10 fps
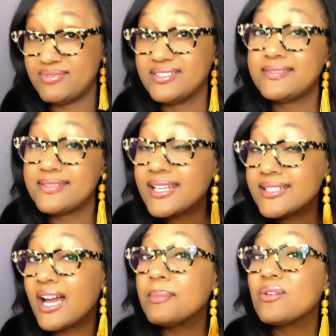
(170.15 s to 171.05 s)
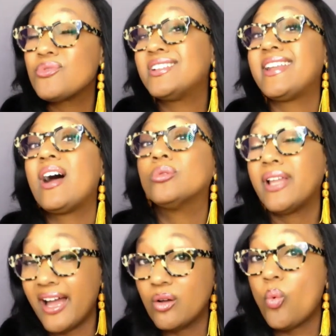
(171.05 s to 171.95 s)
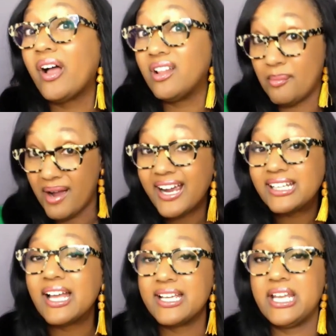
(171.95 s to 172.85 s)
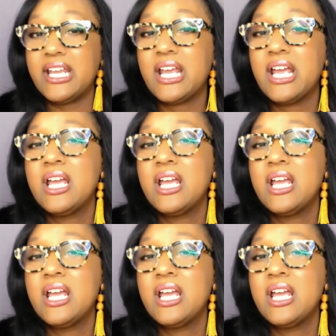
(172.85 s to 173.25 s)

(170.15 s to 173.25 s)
So the second time I read it out loud while I'm highlighting.